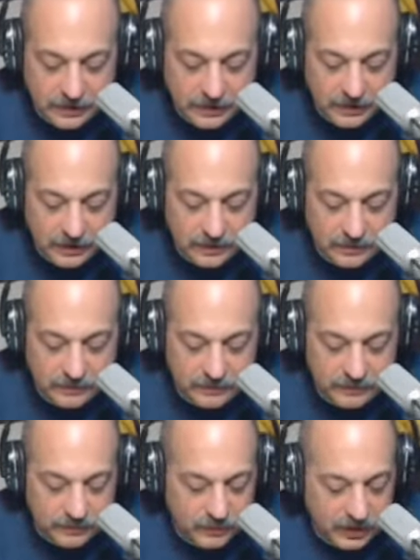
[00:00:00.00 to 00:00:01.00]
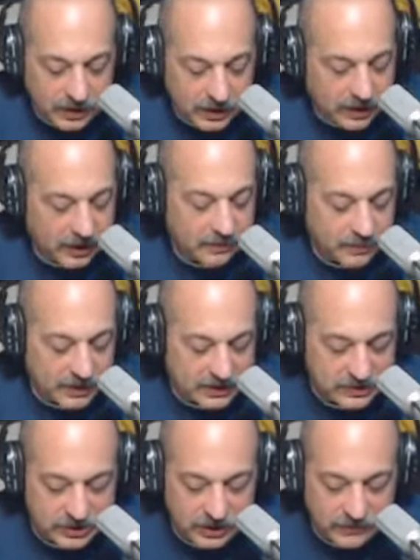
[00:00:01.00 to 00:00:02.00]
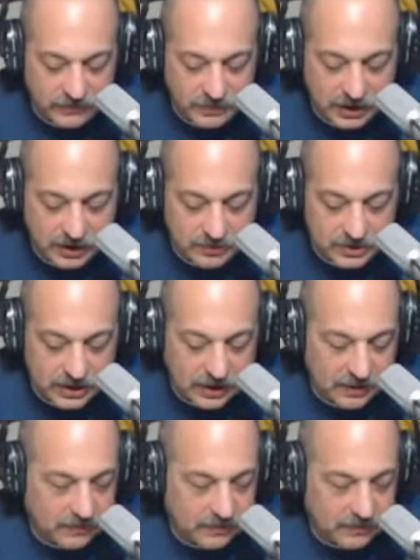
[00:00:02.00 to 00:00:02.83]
I apologize for making a mistake.